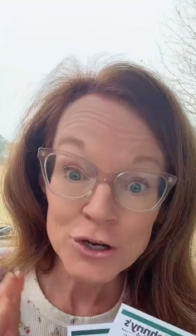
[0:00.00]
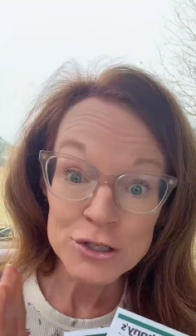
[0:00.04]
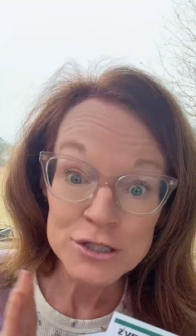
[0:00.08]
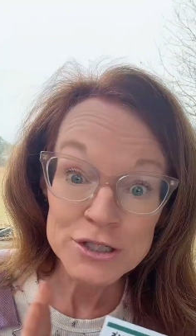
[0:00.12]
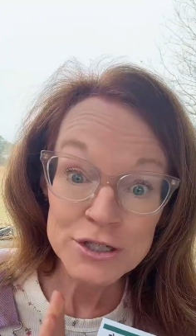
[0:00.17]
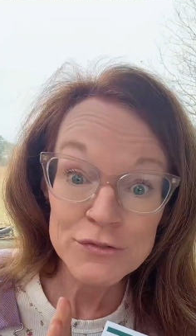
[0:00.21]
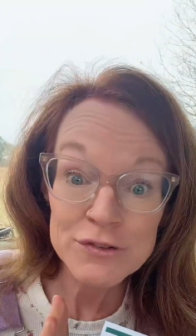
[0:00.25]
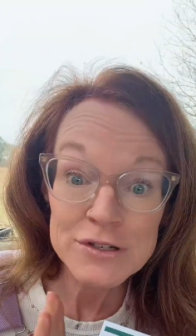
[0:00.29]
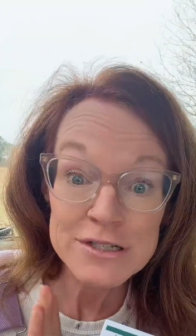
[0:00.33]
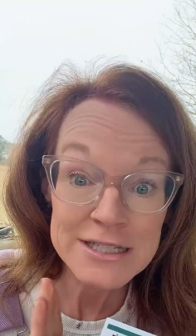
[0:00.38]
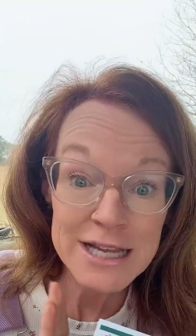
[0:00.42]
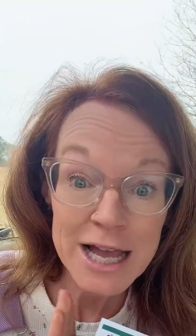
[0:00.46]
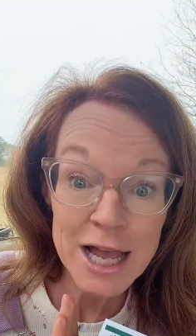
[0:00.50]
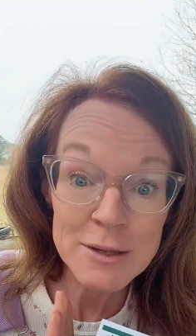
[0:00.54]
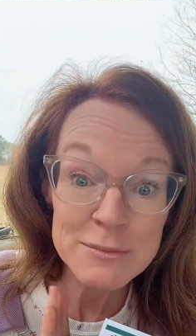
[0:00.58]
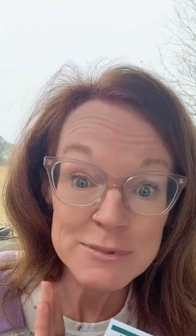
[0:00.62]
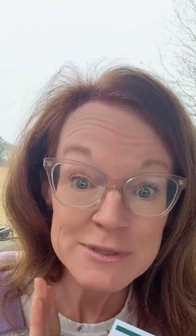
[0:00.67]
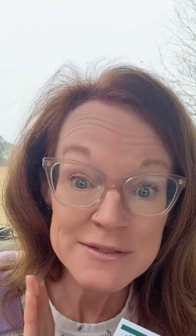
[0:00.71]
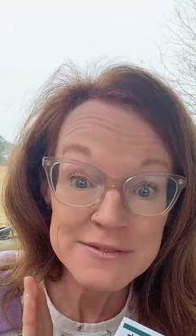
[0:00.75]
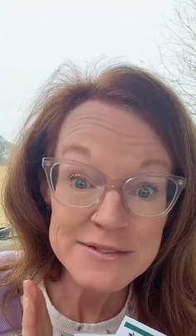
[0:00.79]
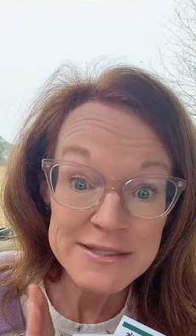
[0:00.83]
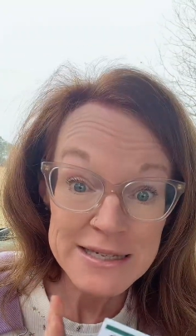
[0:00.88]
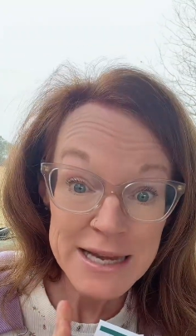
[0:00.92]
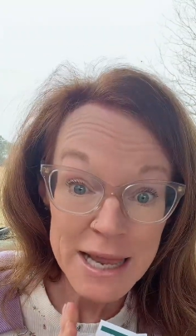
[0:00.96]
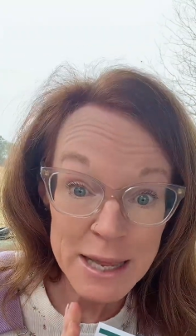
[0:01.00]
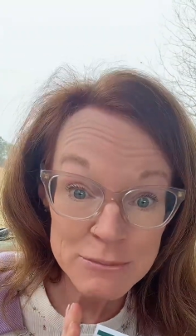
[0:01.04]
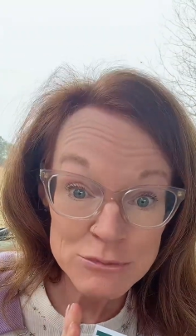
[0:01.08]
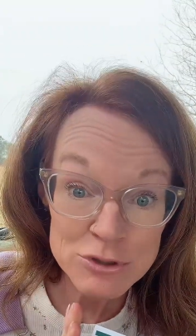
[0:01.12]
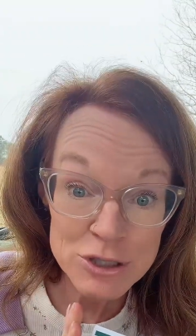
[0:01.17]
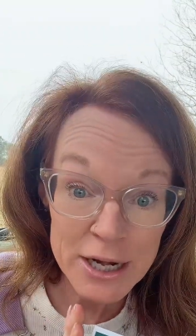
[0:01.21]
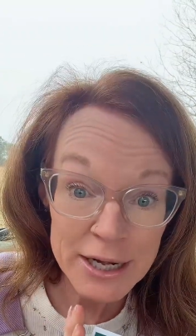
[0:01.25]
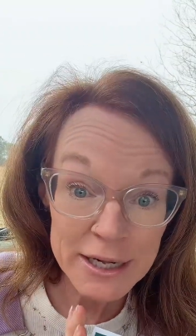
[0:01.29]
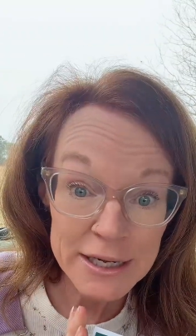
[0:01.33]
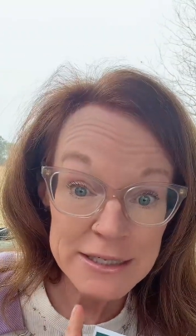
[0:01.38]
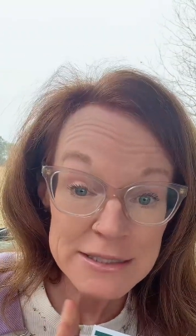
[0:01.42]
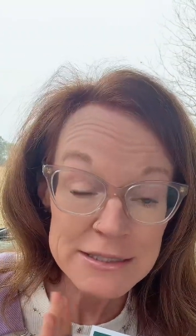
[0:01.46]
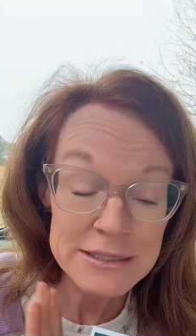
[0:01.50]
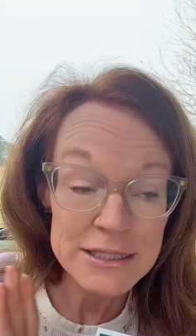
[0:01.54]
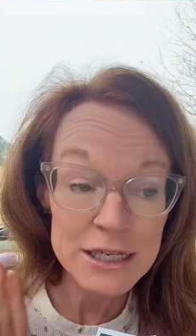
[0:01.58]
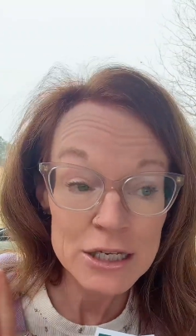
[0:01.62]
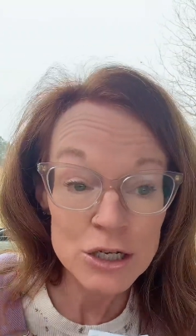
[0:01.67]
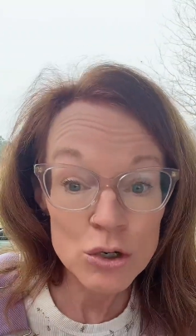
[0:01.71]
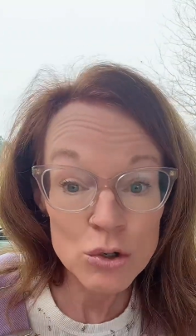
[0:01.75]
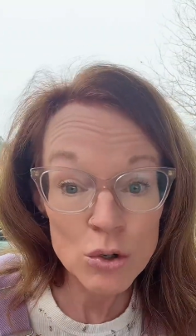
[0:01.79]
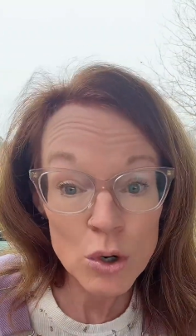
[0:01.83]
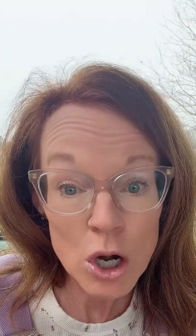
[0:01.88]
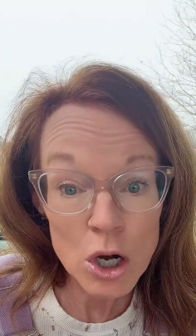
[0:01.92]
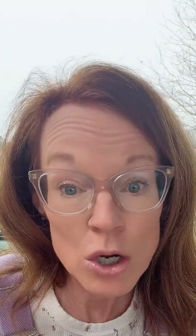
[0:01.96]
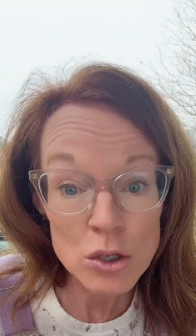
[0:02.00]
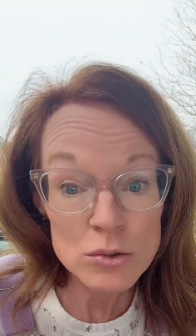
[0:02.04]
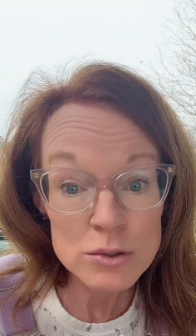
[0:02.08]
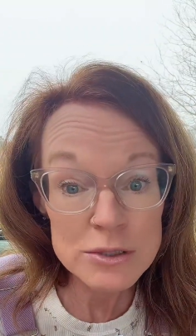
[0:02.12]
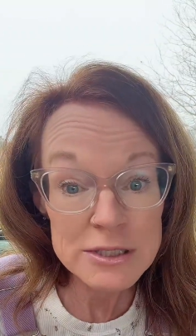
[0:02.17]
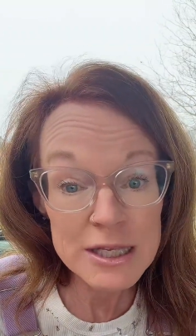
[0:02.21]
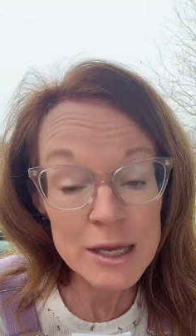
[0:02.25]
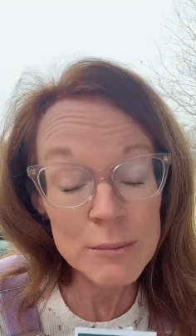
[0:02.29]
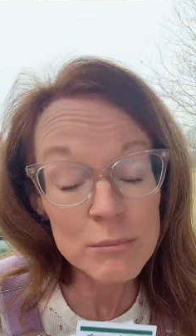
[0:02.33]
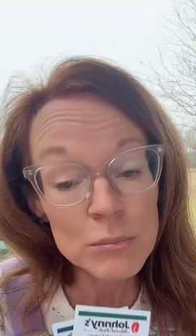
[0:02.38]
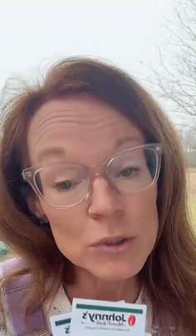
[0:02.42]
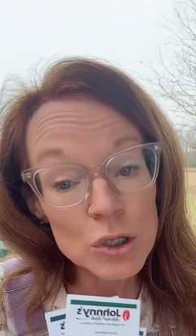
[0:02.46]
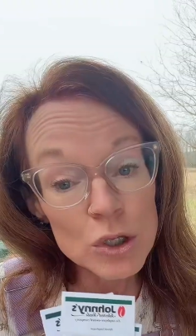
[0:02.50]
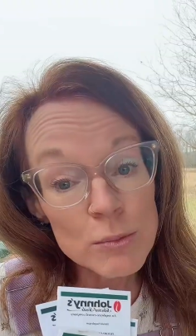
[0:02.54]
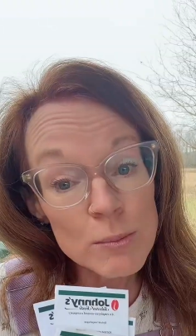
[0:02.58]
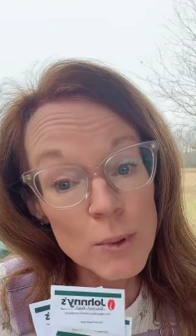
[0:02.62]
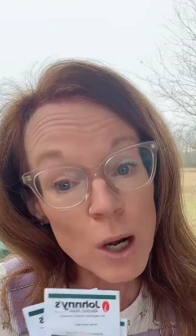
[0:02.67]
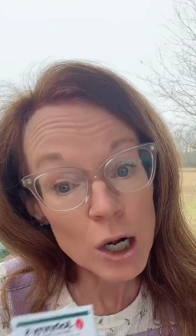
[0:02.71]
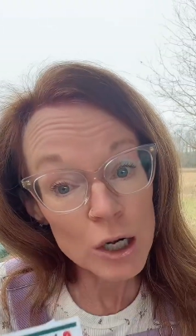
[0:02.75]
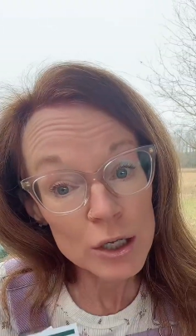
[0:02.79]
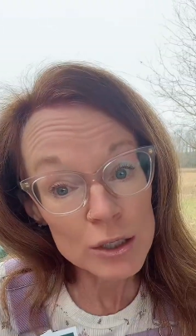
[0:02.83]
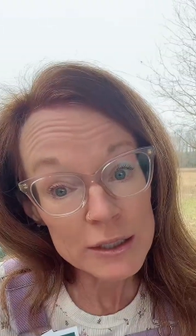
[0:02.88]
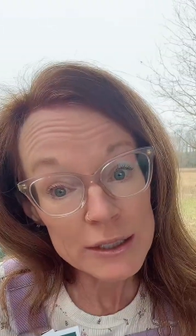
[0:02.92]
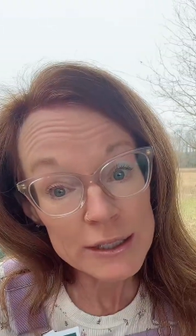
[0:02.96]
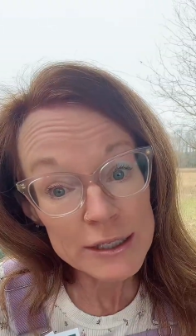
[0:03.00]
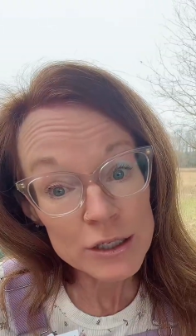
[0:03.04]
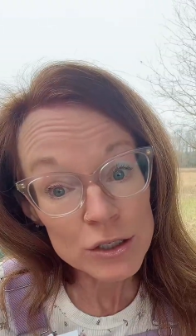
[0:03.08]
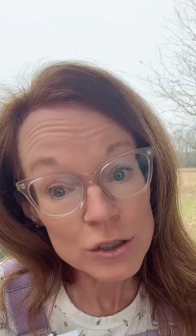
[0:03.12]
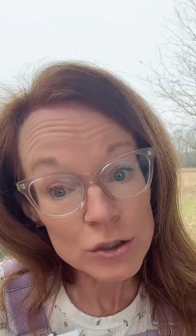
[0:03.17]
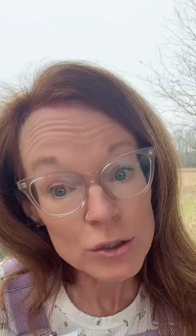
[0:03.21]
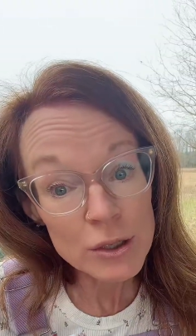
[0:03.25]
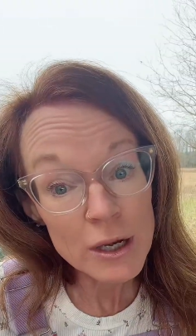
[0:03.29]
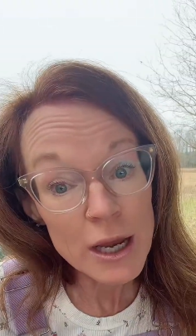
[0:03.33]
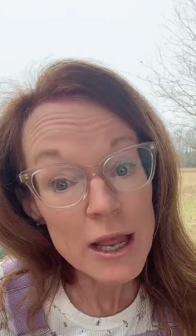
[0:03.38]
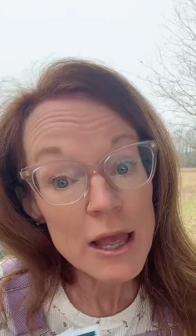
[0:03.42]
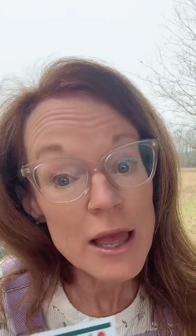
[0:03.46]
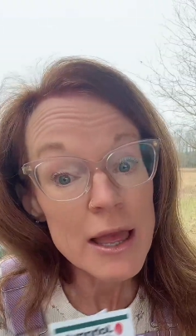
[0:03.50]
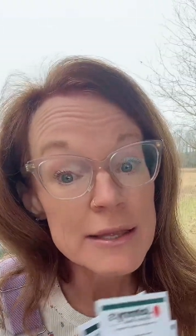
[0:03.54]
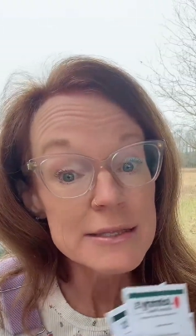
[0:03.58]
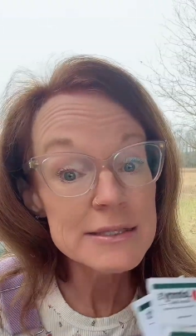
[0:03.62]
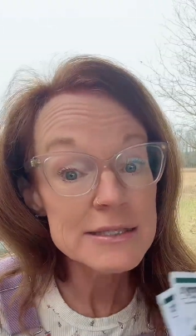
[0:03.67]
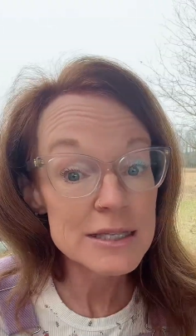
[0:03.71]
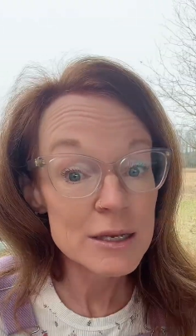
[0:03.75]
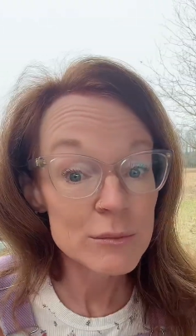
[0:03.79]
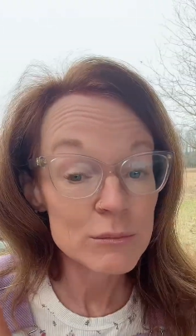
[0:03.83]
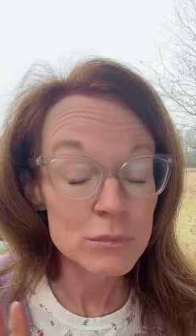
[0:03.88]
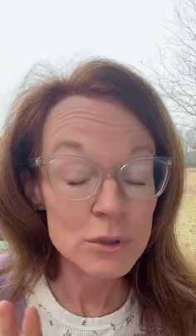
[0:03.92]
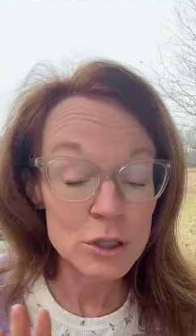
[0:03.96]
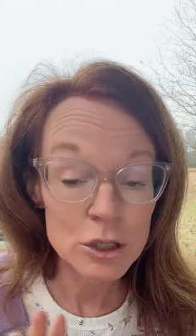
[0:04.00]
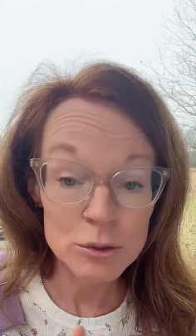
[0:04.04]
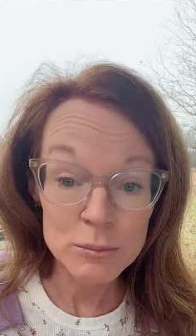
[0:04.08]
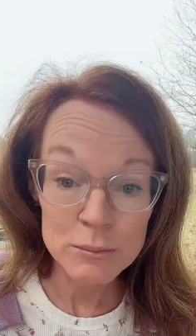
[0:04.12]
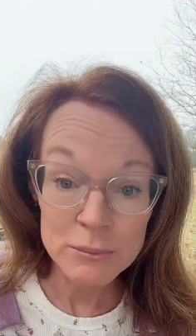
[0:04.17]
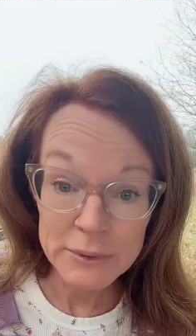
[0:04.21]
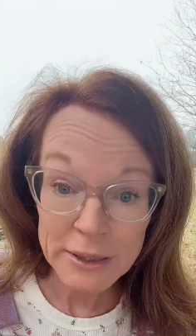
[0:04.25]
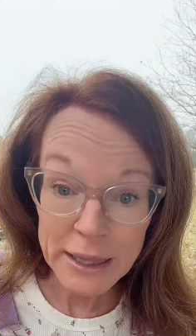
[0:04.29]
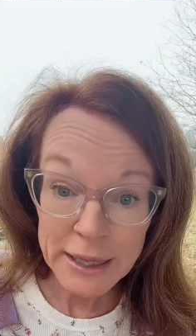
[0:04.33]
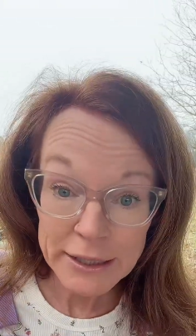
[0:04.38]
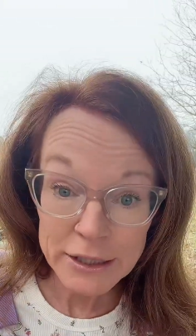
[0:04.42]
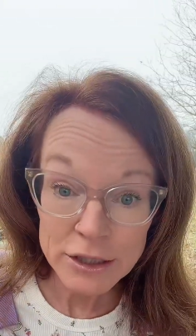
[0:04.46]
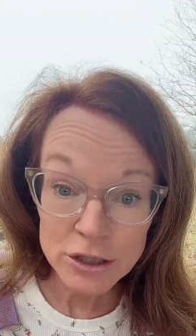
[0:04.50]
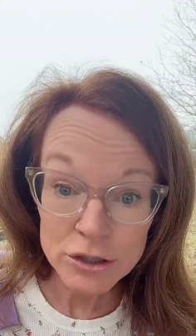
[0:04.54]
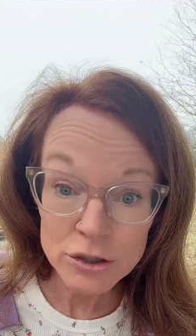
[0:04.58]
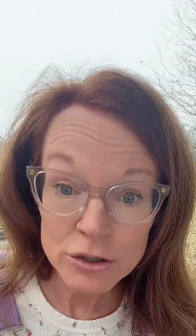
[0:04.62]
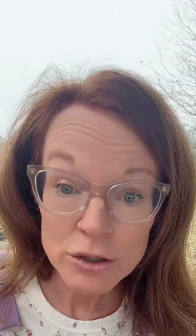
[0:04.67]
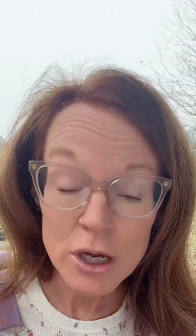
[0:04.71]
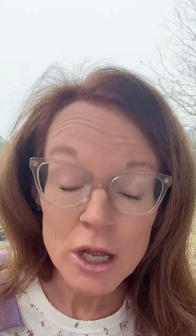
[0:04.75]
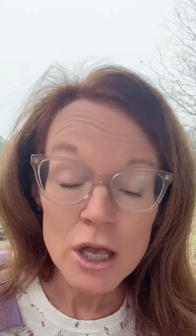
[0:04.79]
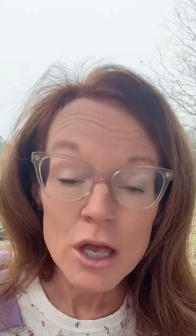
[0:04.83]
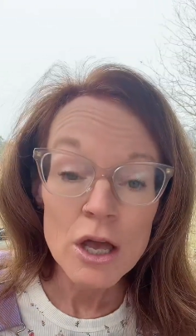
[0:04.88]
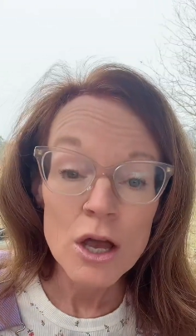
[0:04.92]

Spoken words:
are different types of snapdragons that grow. Some bloom earlier and some bloom later.